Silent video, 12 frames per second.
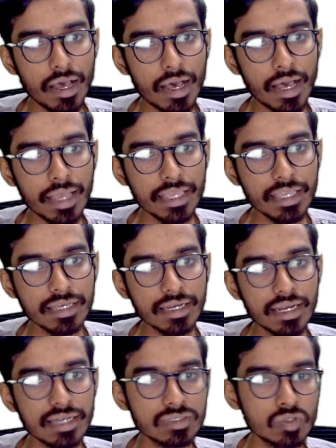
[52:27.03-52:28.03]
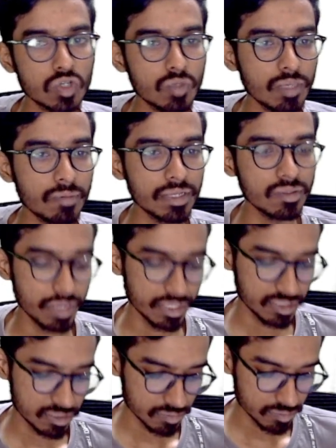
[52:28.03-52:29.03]
I cross dou b by dou
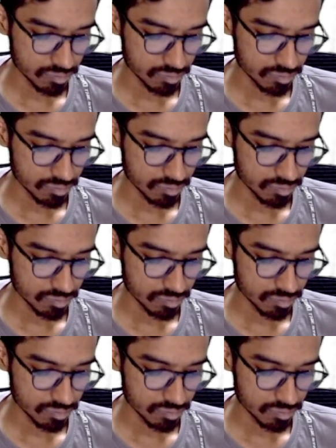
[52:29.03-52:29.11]
x.